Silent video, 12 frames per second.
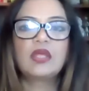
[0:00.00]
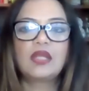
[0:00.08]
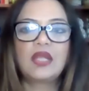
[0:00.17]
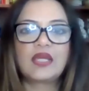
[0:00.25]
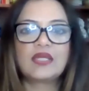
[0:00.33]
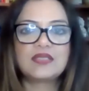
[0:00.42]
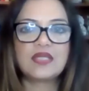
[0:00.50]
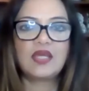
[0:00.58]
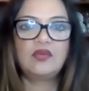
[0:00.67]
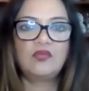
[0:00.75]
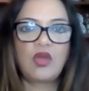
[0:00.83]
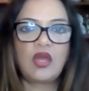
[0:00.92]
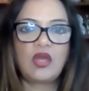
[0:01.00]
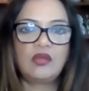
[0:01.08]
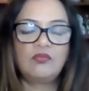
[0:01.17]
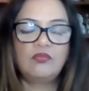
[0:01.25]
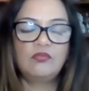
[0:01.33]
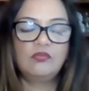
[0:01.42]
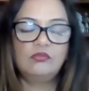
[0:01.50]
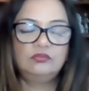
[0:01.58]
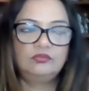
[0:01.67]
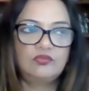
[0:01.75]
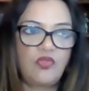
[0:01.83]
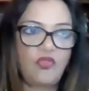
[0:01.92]
like I said, I
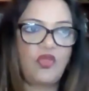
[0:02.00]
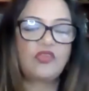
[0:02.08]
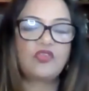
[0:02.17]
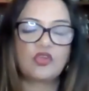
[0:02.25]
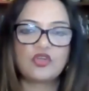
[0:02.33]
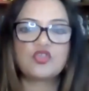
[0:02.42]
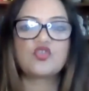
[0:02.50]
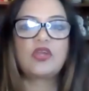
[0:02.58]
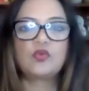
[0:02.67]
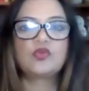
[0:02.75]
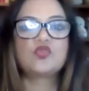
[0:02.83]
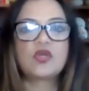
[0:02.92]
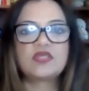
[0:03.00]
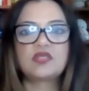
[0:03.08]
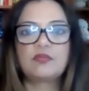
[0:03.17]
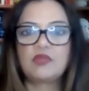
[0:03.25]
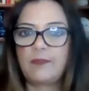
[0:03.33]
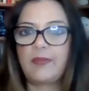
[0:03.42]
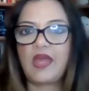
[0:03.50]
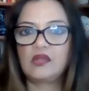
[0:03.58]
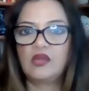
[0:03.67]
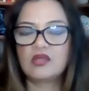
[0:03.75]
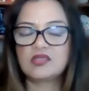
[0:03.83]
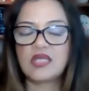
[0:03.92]
think they're going to try to address some of the
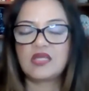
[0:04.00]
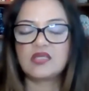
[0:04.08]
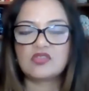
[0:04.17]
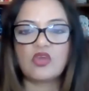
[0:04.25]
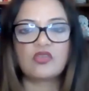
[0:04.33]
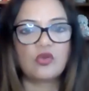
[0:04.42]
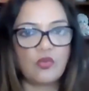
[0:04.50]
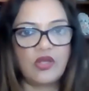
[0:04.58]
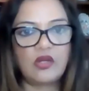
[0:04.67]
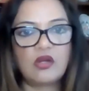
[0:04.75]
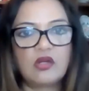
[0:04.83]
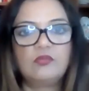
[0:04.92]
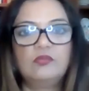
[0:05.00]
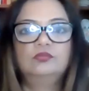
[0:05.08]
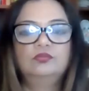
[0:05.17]
backlogs. That is on their radar.